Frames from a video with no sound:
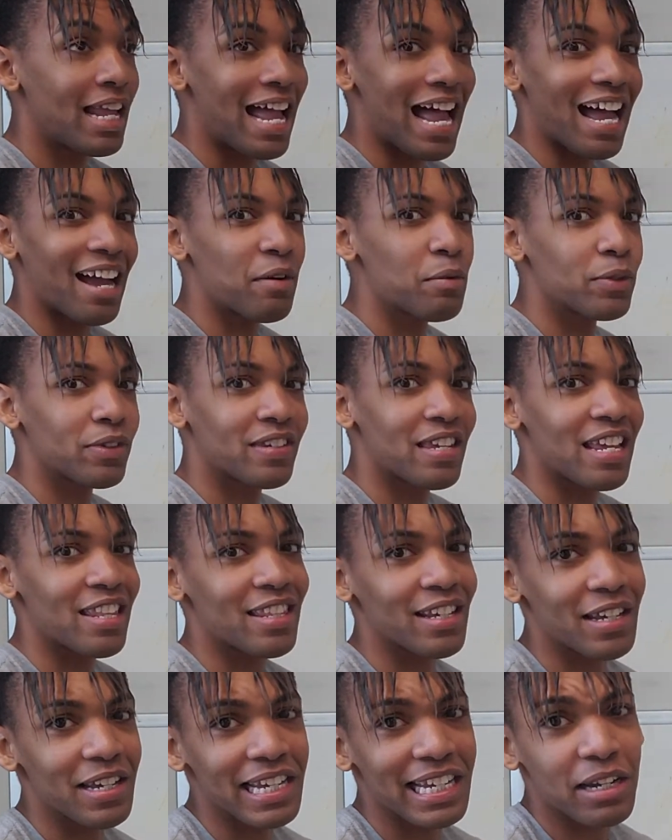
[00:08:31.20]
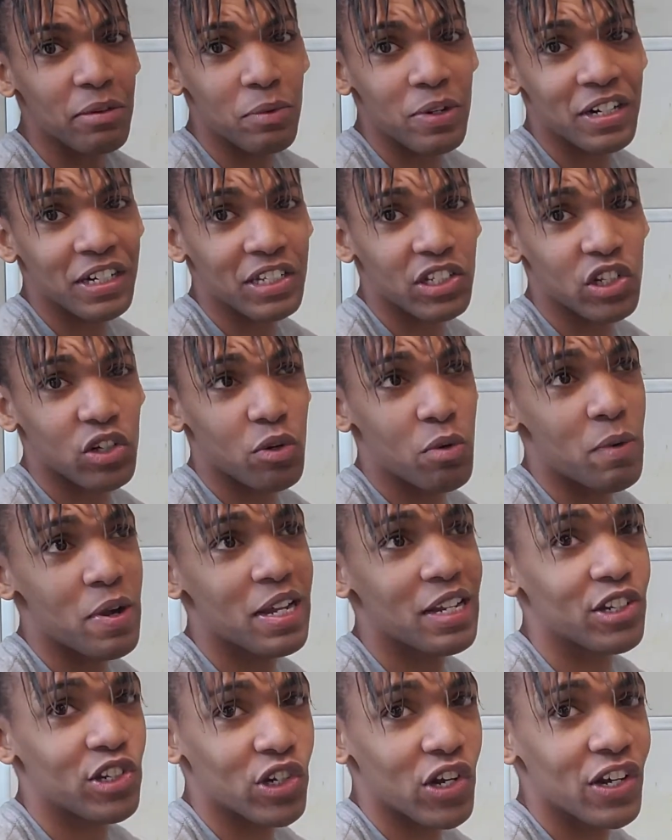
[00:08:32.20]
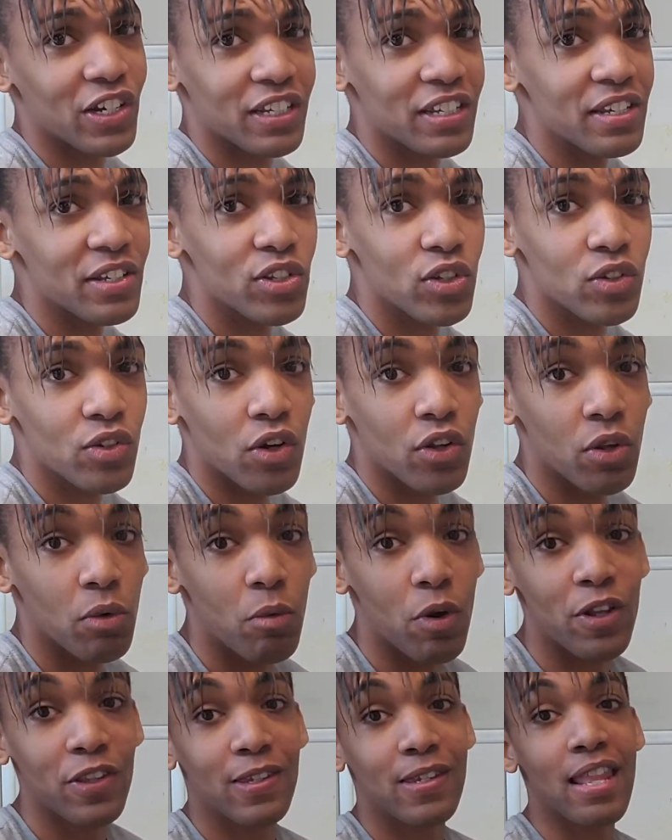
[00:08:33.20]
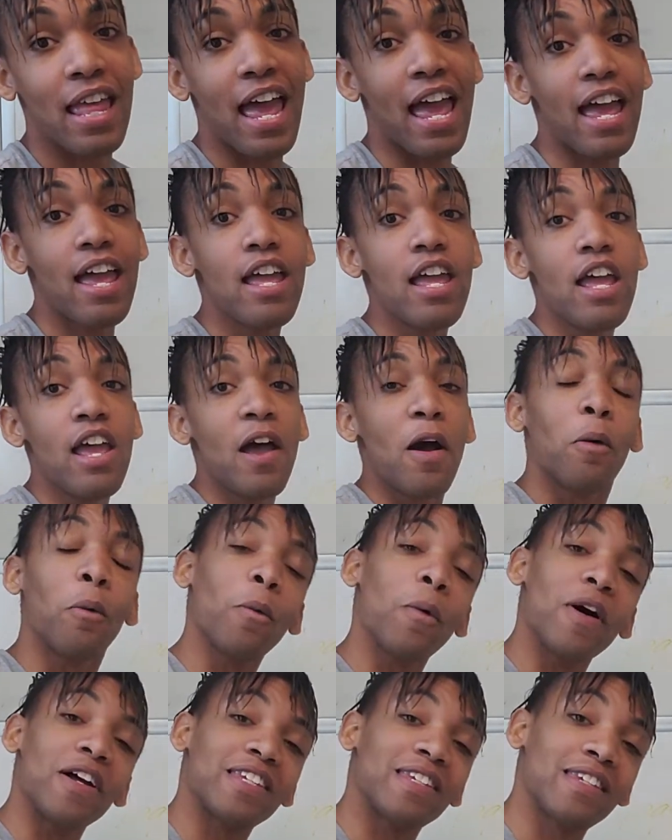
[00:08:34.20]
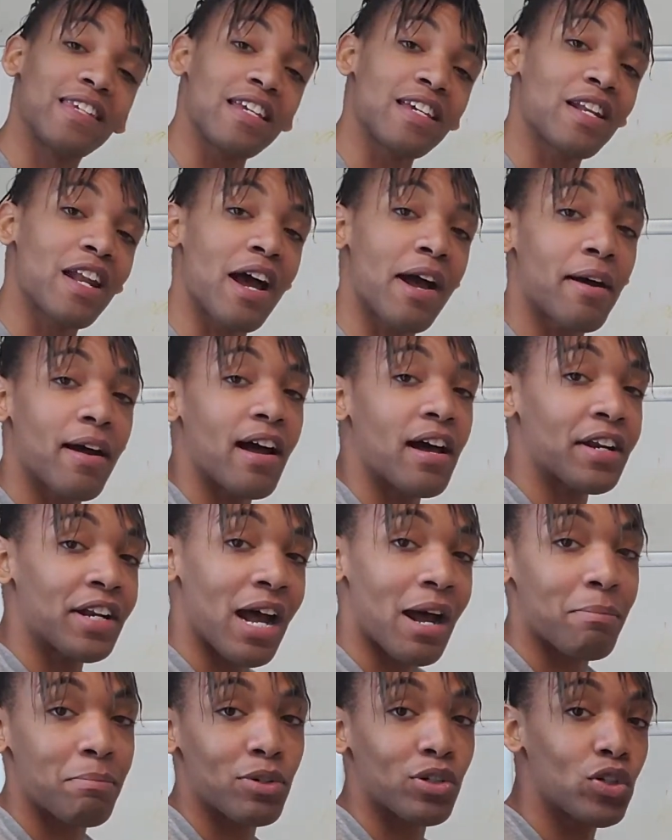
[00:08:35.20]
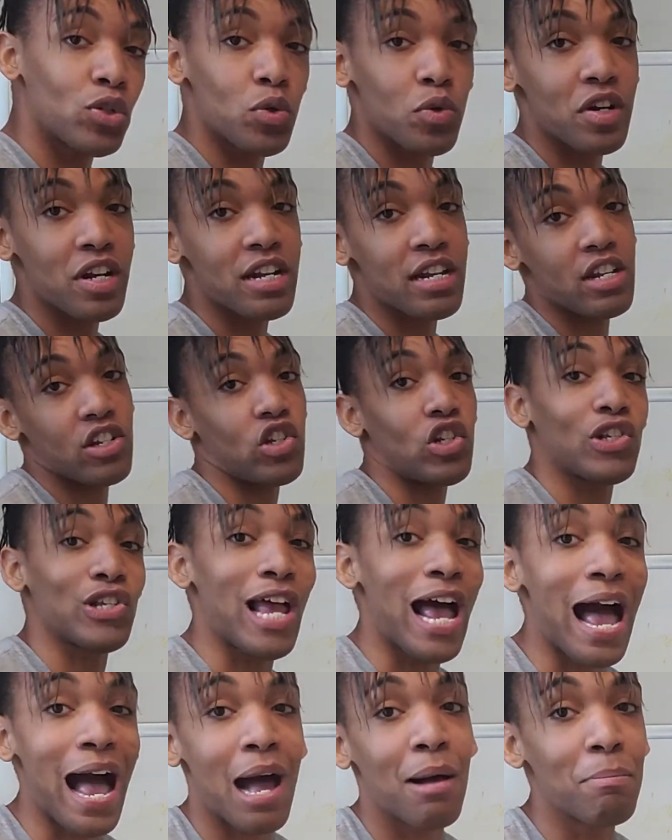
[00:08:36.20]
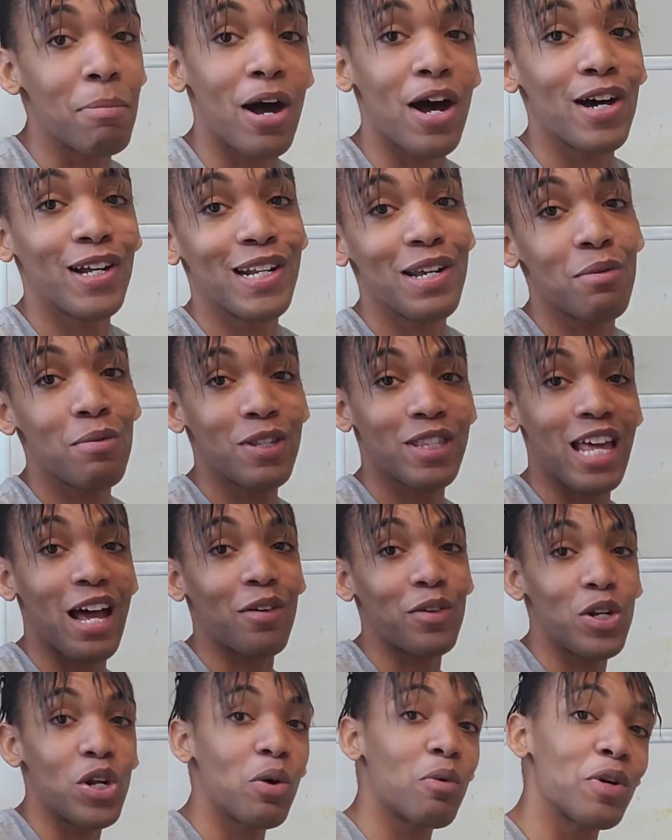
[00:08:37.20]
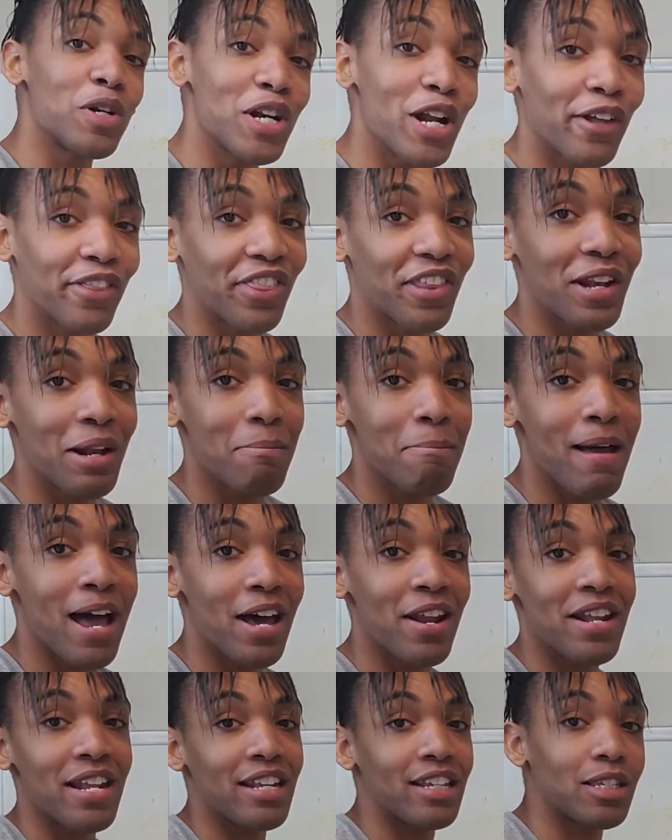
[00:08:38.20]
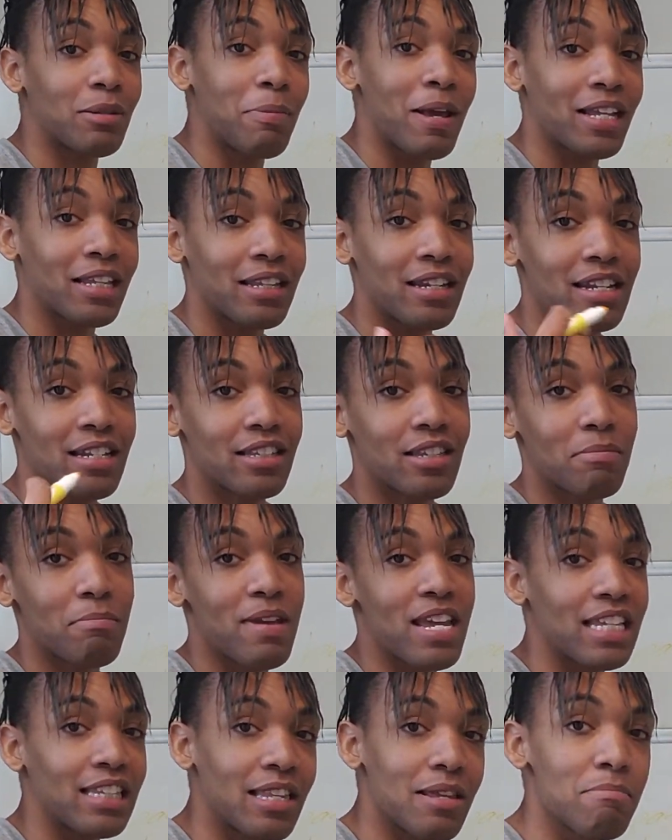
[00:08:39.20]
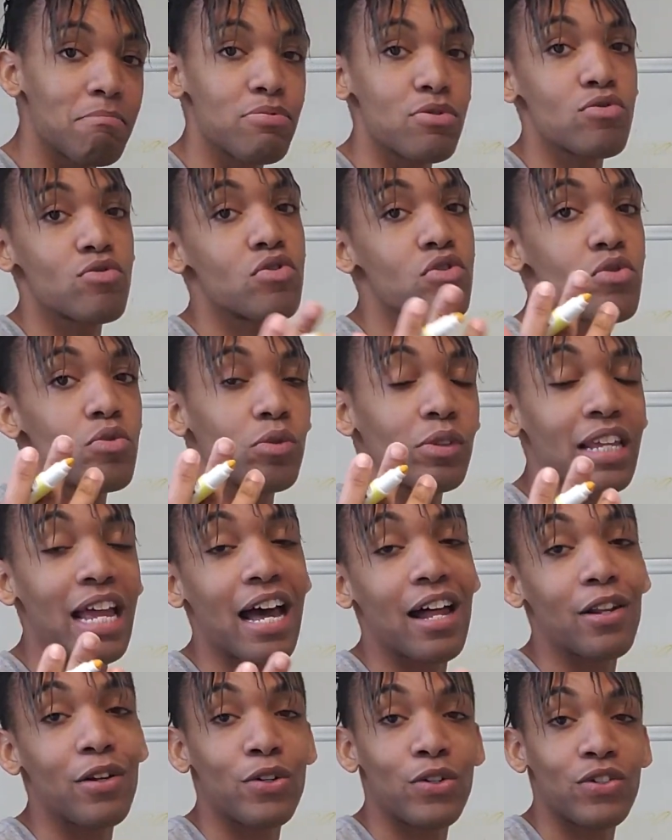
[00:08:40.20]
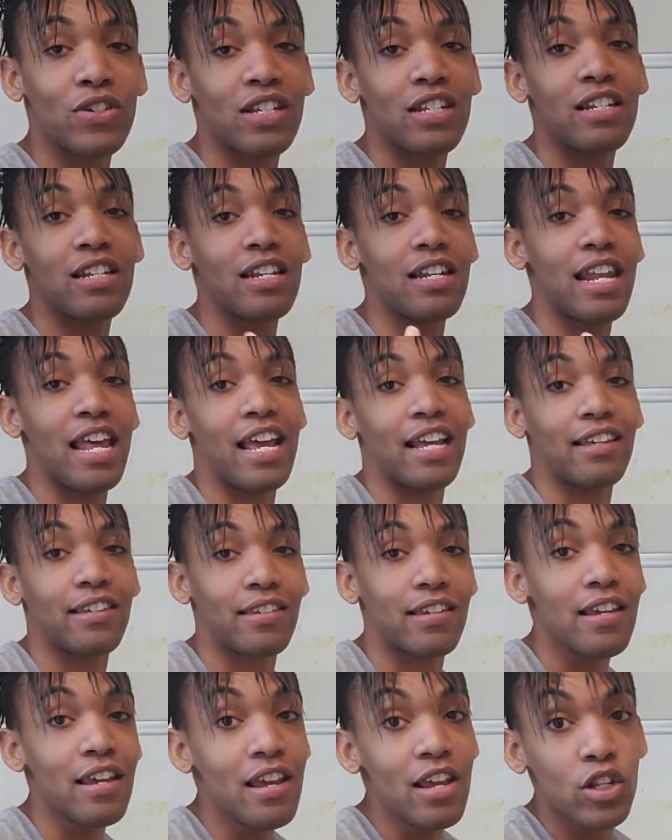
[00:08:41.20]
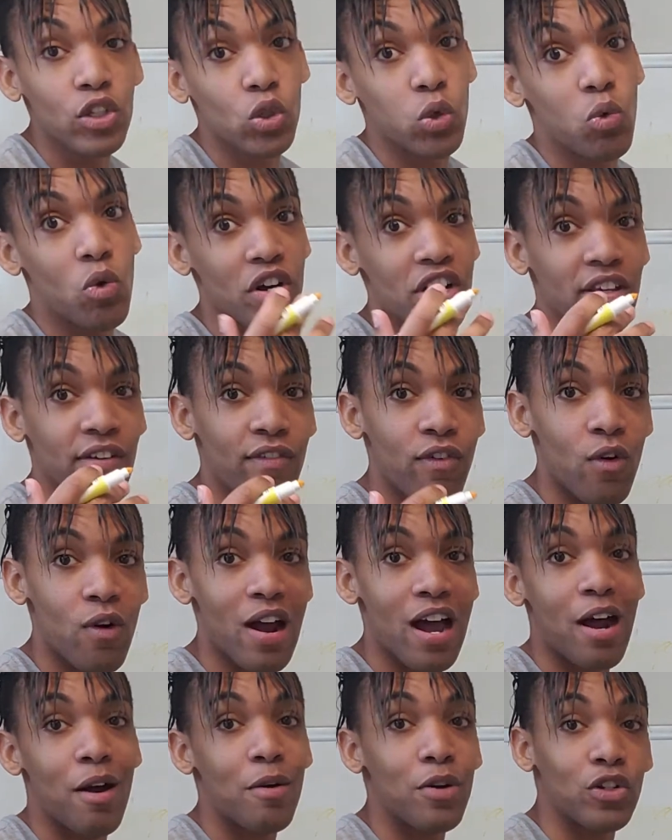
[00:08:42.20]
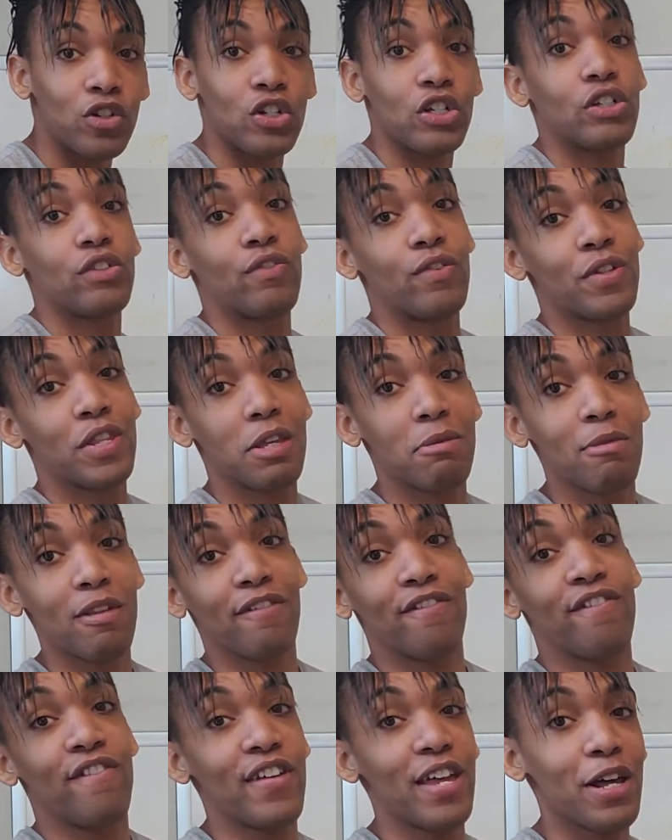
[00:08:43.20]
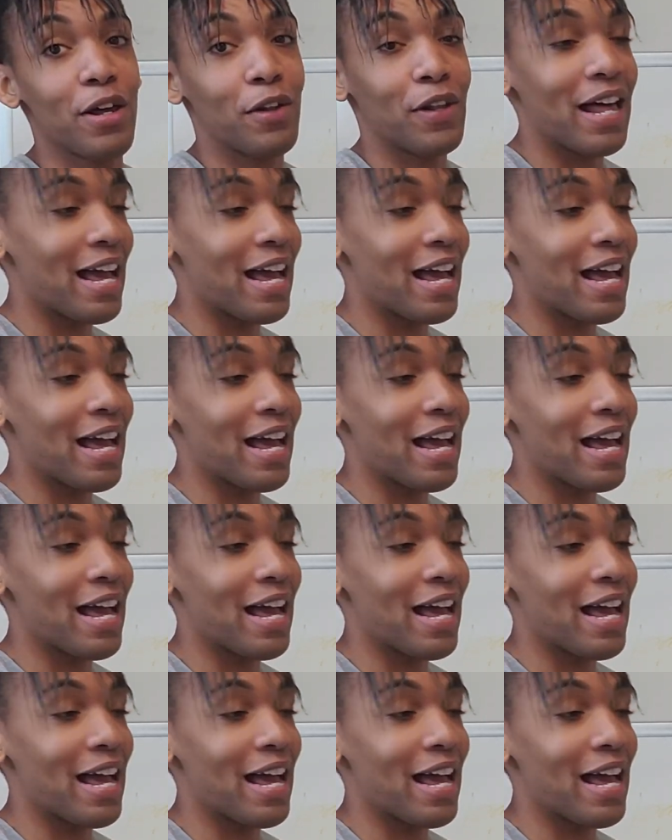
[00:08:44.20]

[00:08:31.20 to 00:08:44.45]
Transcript: I would say the get rich quick junkies, the ones that see an opportunity and just hop on it without knowing nothing about it, expecting it to make them buku dollars in the next 24 hours just for them to fail